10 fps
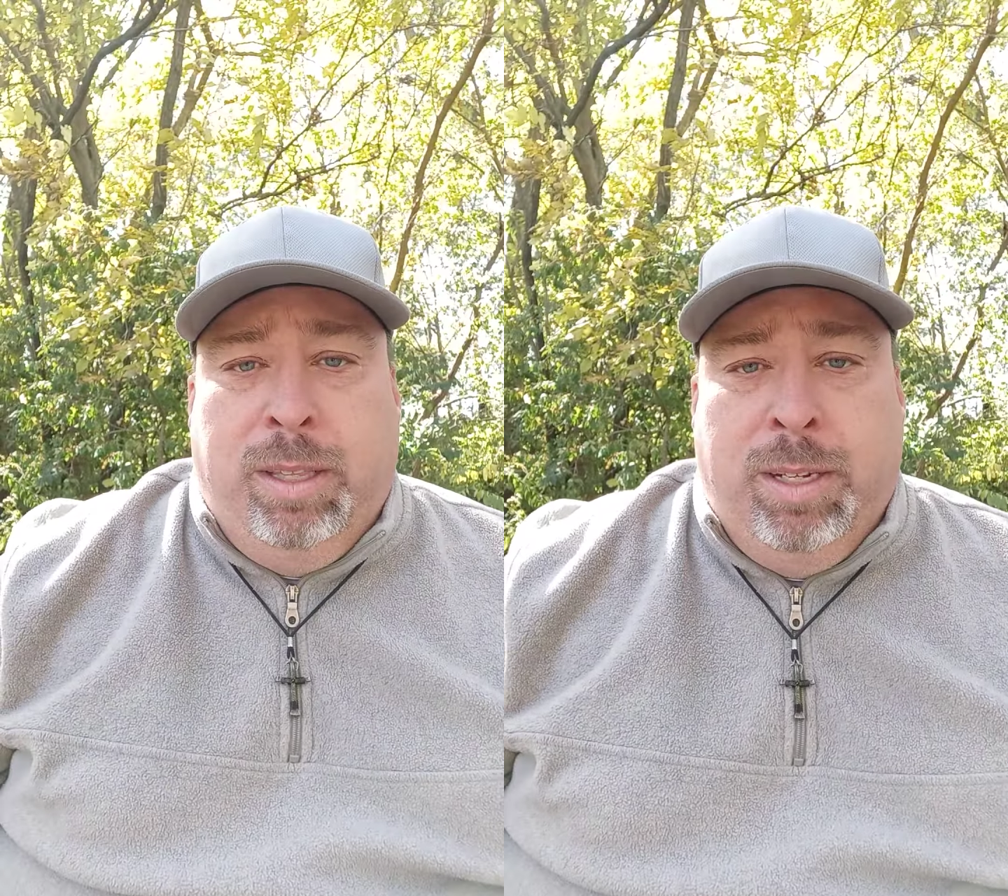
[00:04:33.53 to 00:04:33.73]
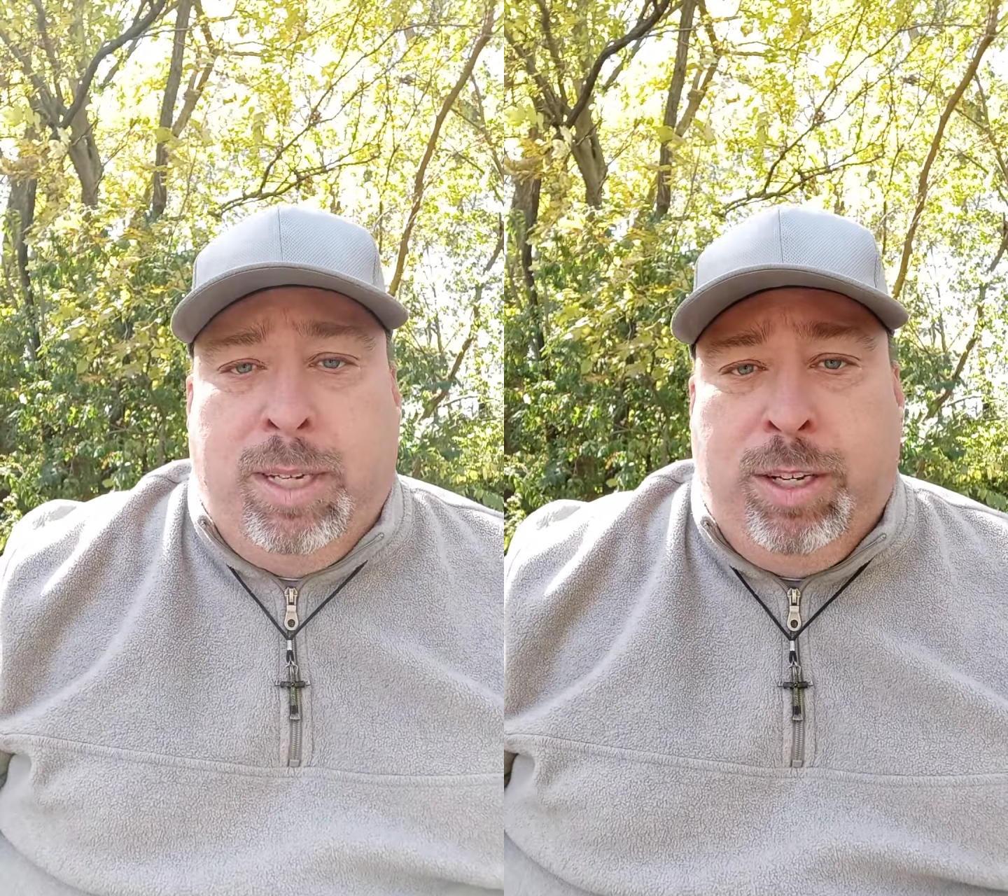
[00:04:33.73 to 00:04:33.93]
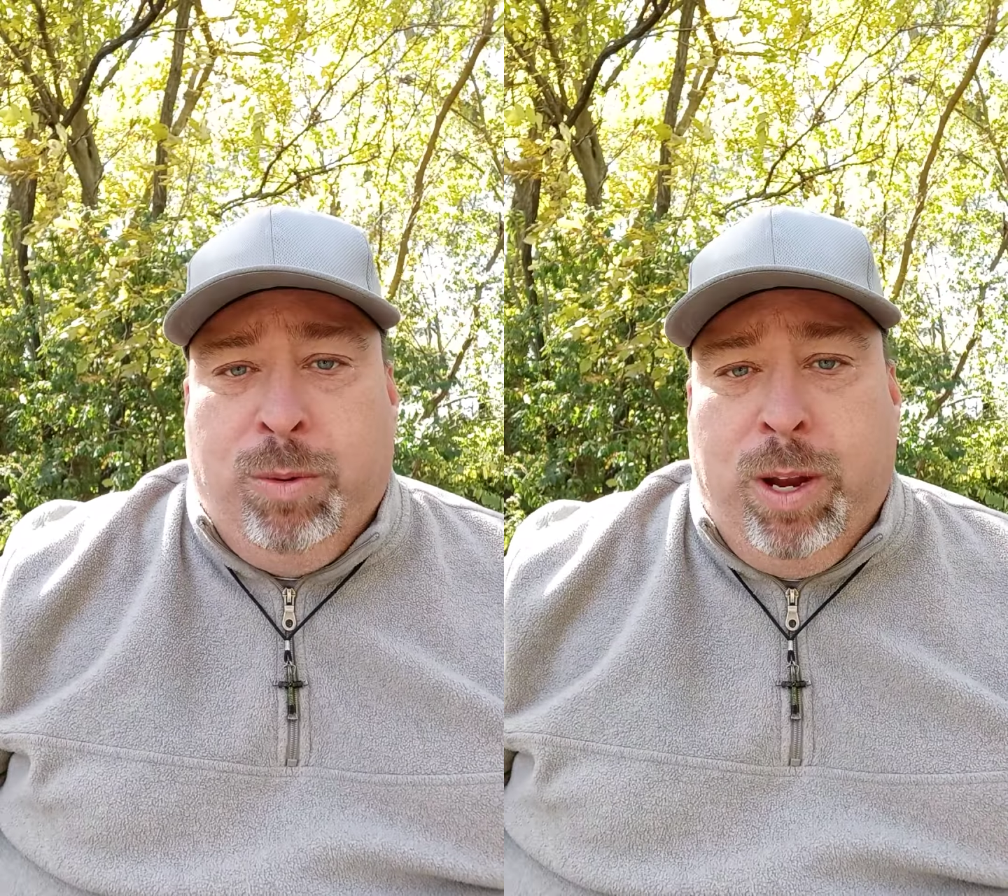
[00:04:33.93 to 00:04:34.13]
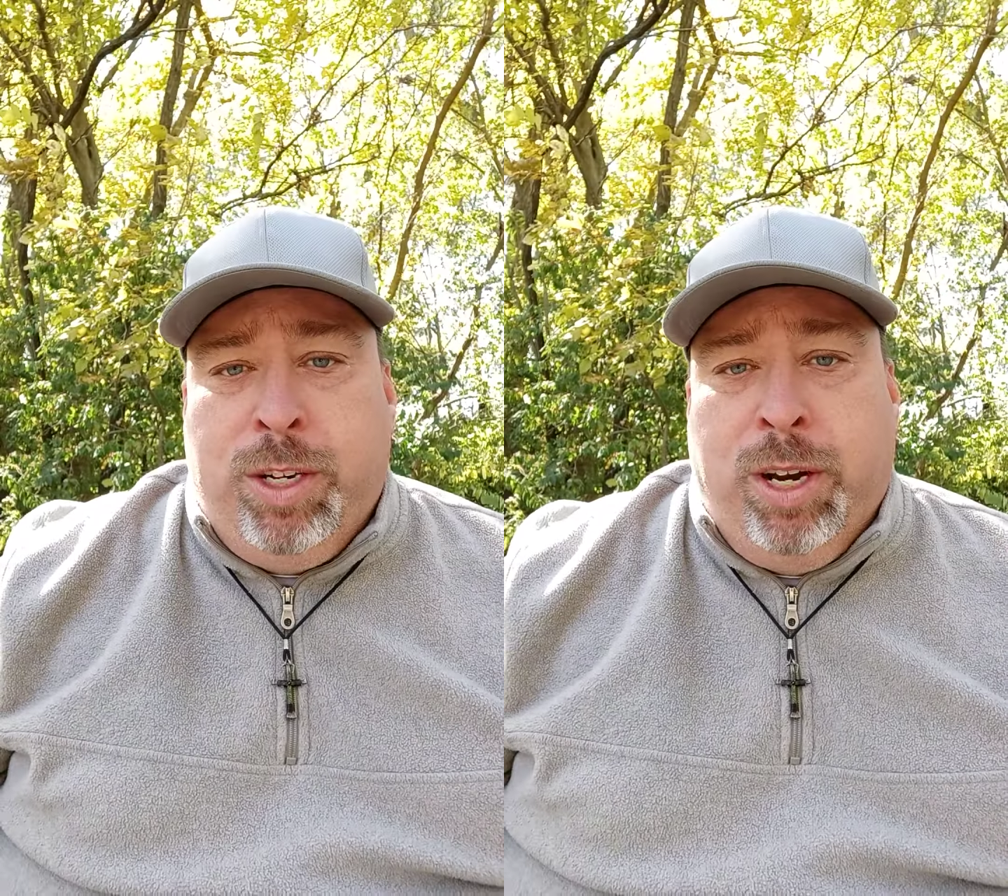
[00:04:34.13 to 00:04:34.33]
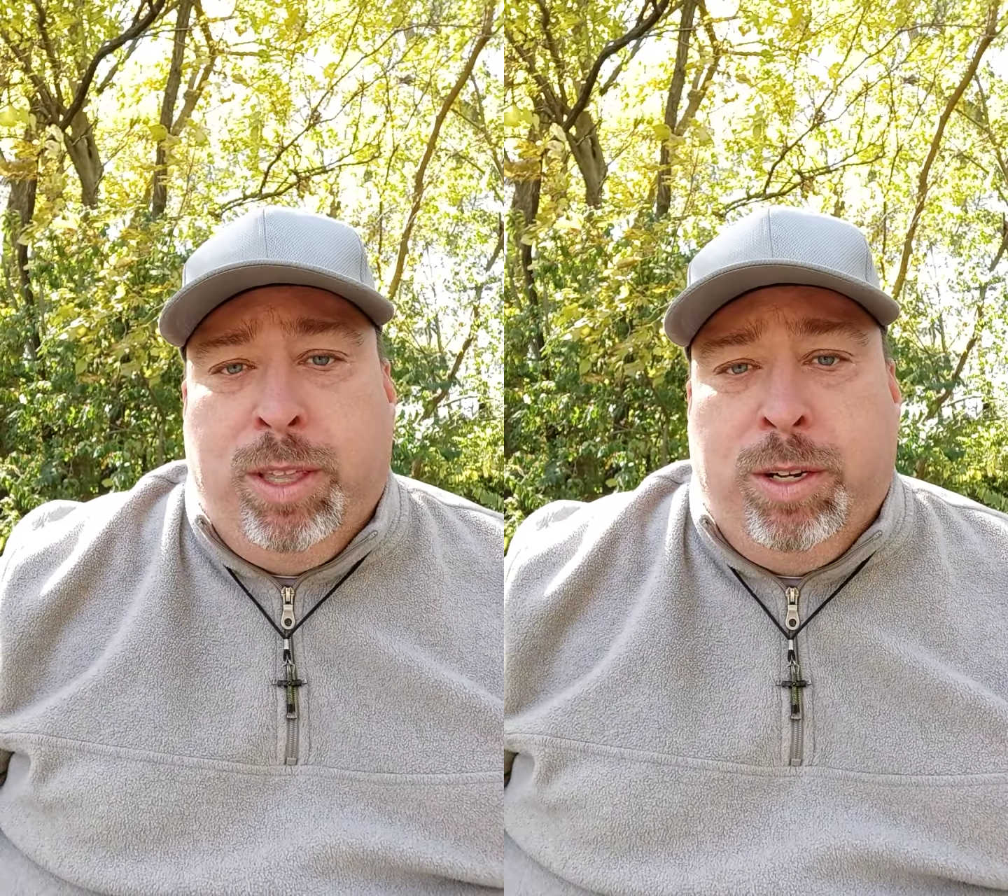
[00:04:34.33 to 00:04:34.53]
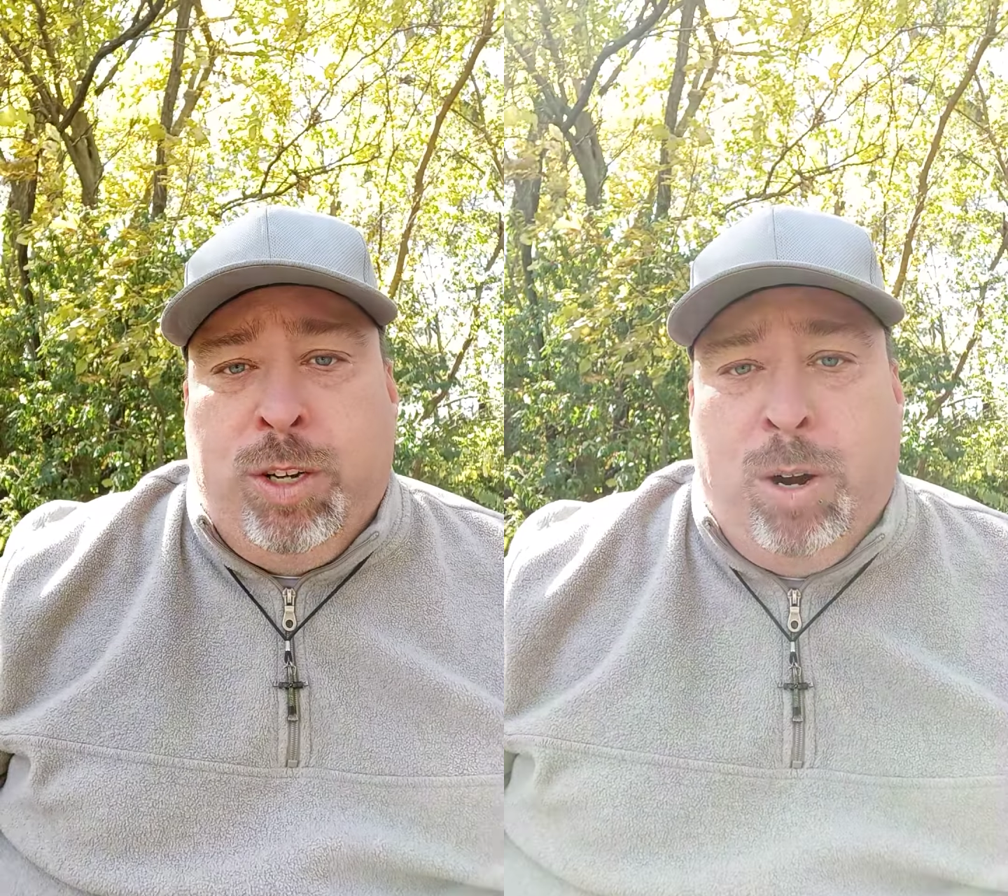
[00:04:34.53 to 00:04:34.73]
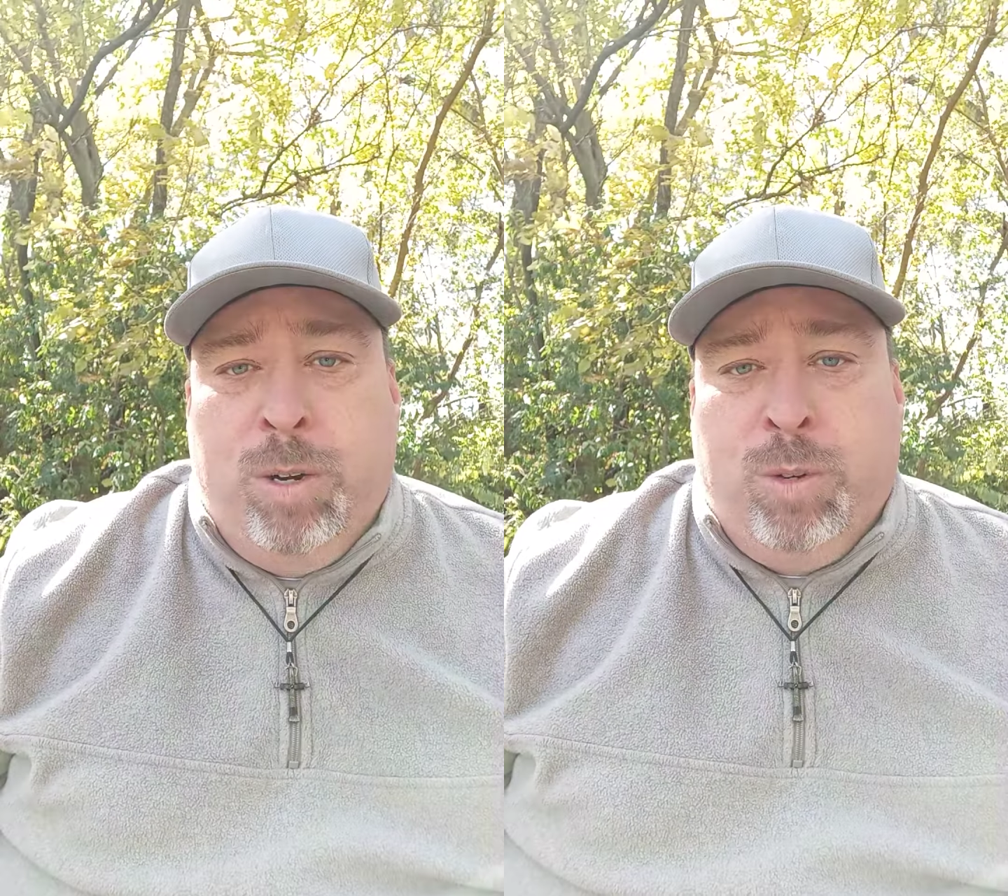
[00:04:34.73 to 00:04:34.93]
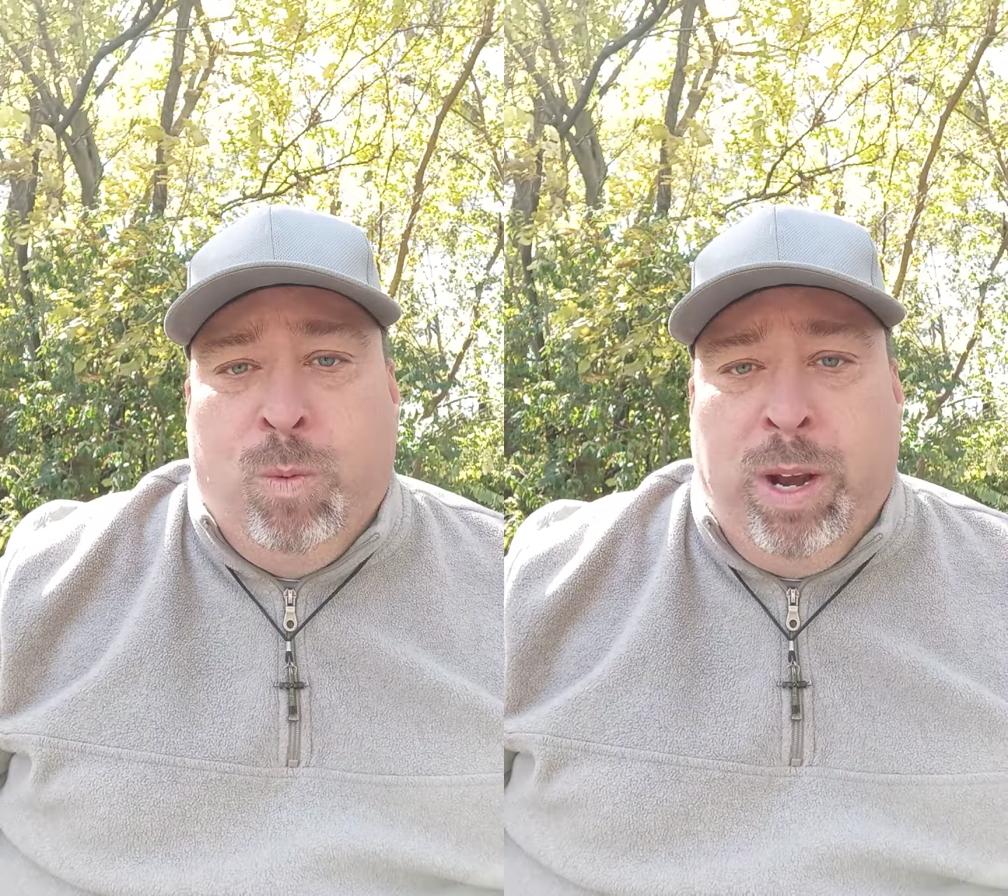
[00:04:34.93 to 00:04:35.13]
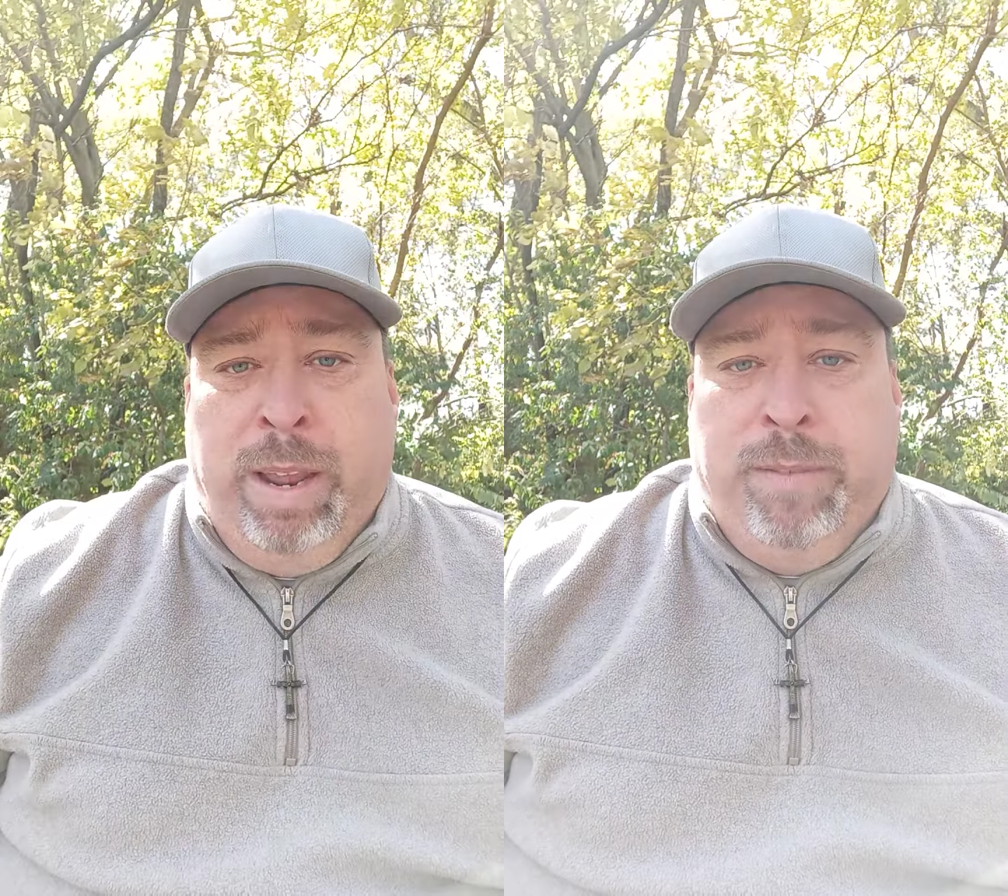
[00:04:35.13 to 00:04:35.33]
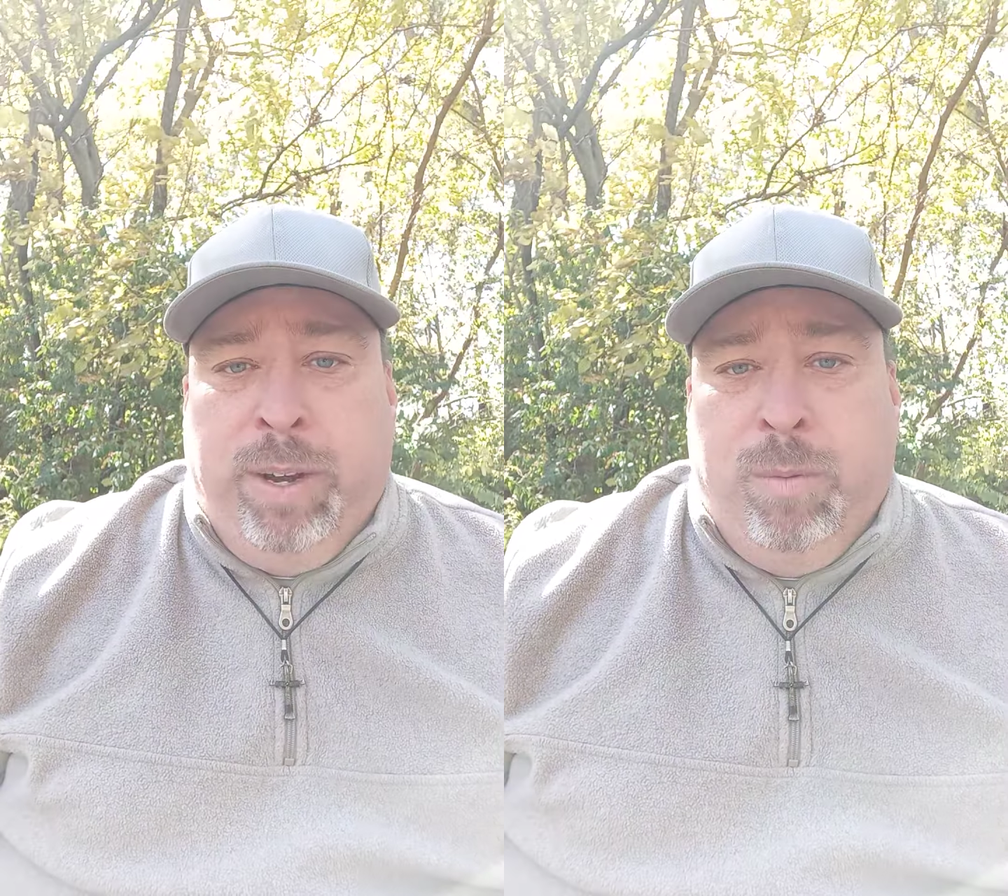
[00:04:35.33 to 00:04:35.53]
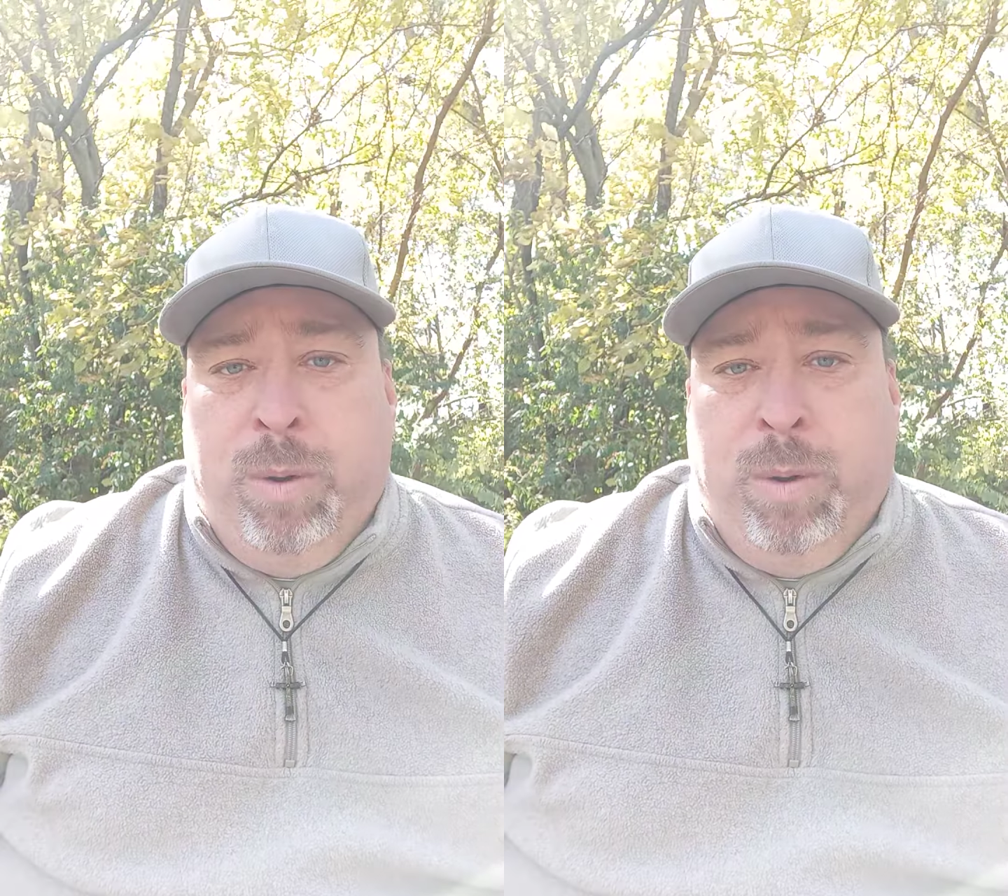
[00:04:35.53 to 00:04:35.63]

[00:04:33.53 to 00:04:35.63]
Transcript: the situation at the church one evening.